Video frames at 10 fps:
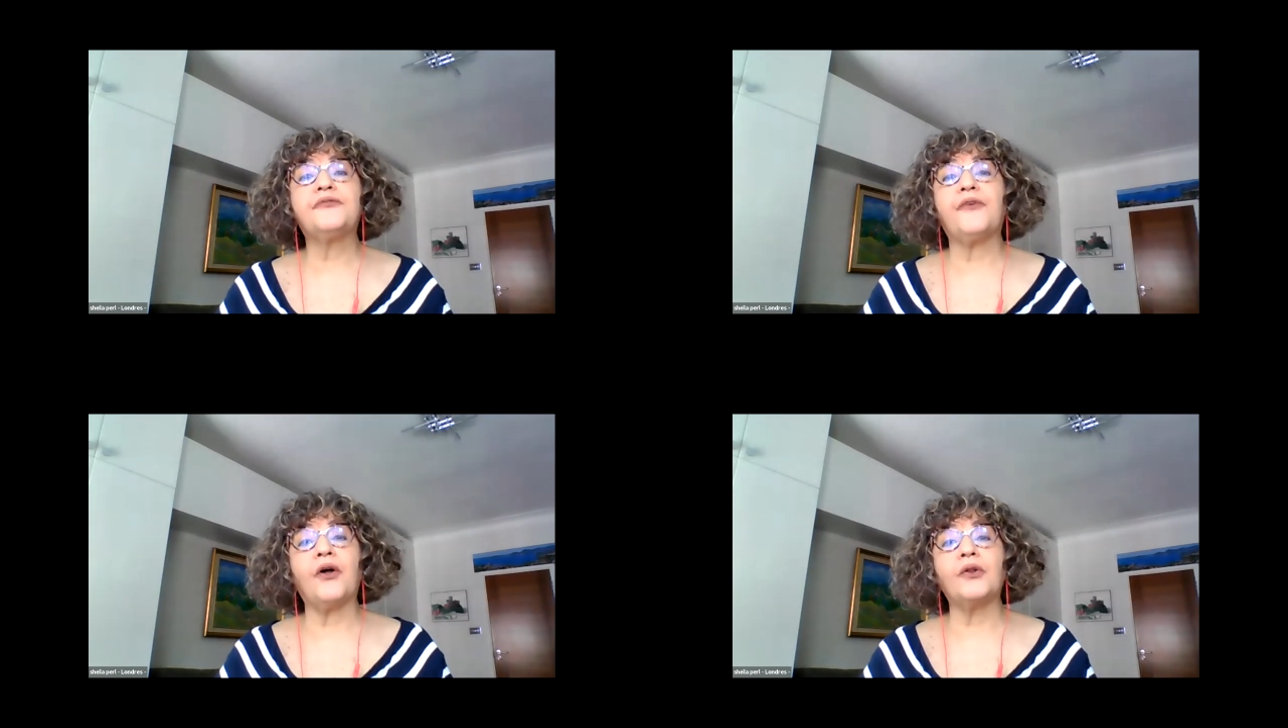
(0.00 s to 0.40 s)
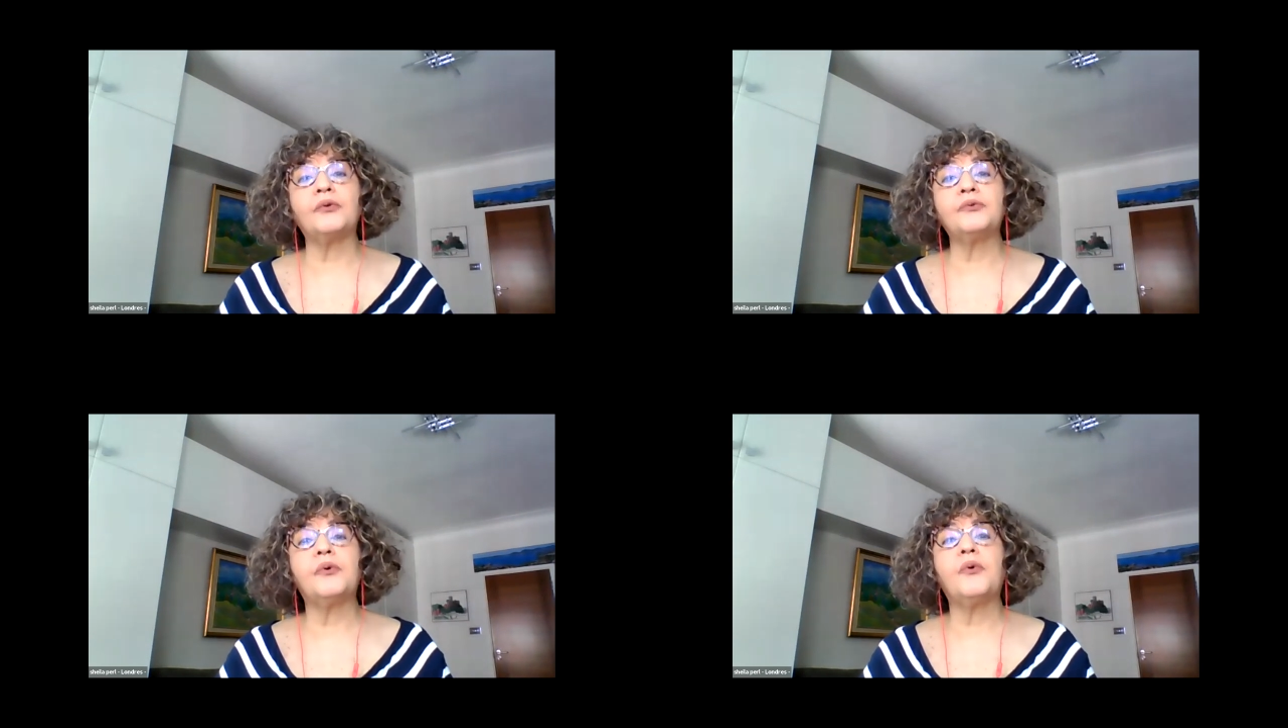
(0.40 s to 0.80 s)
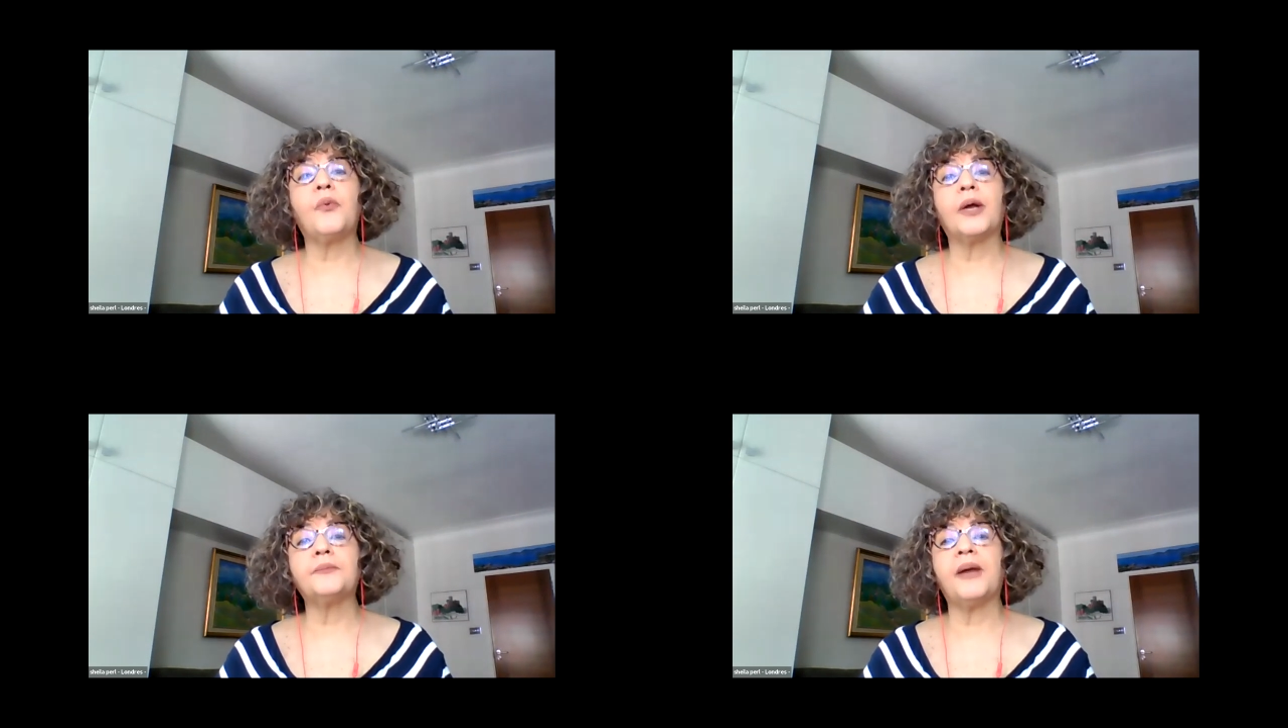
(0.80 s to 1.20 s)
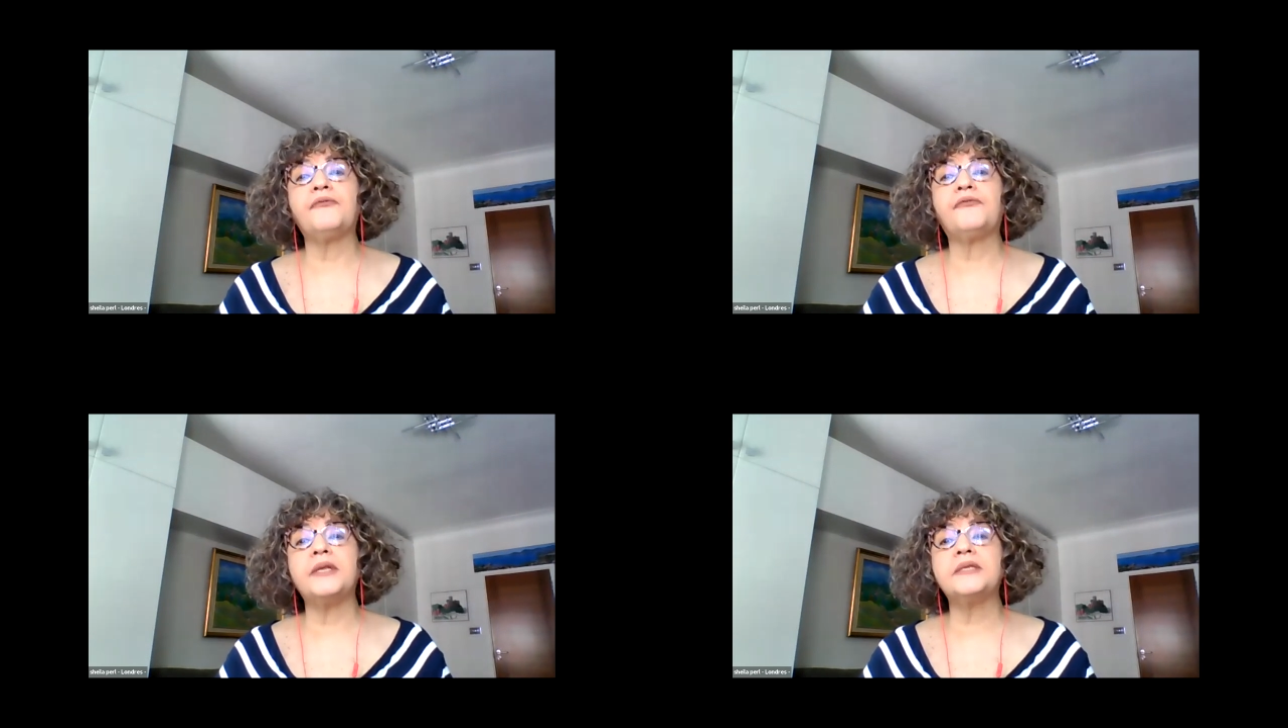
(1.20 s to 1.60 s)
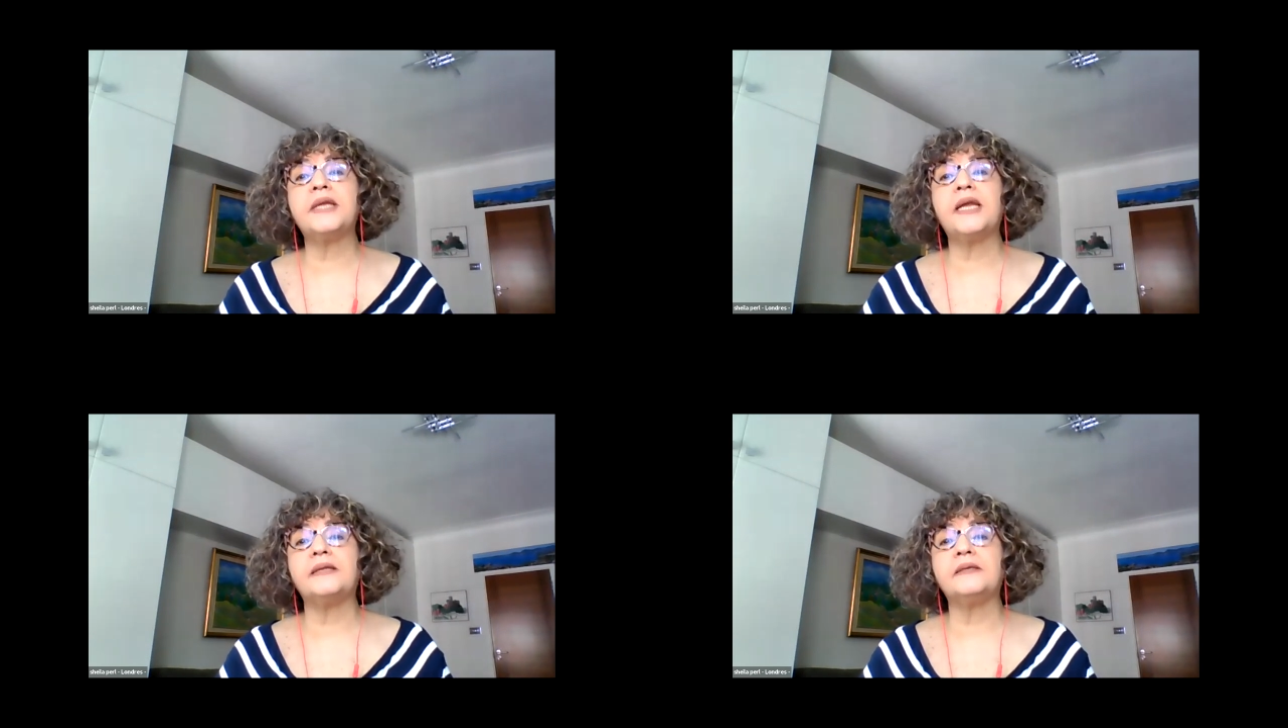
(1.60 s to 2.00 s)
followed what my friends
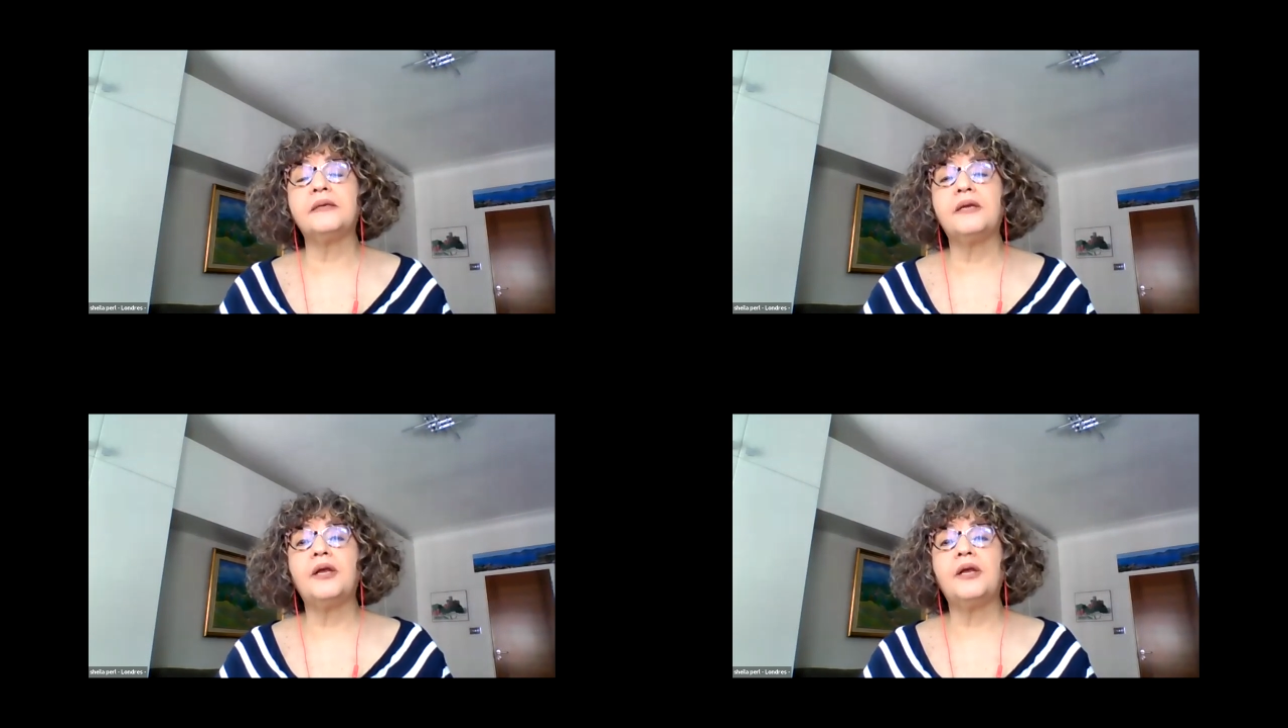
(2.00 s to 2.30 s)
did,